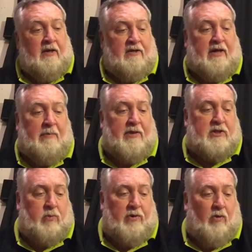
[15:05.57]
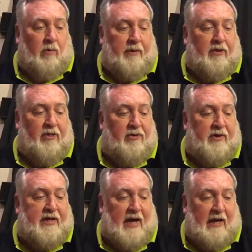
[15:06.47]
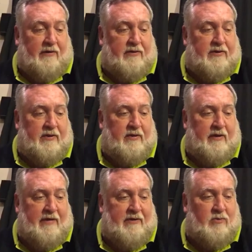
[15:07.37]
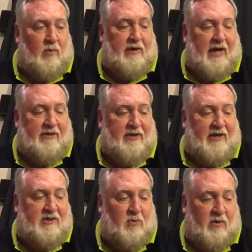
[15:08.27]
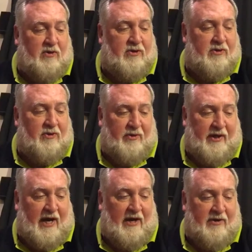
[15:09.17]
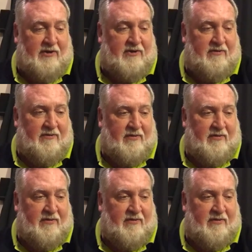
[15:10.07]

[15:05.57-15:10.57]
Same with this one. Normally $30, and this one I think is worth $30.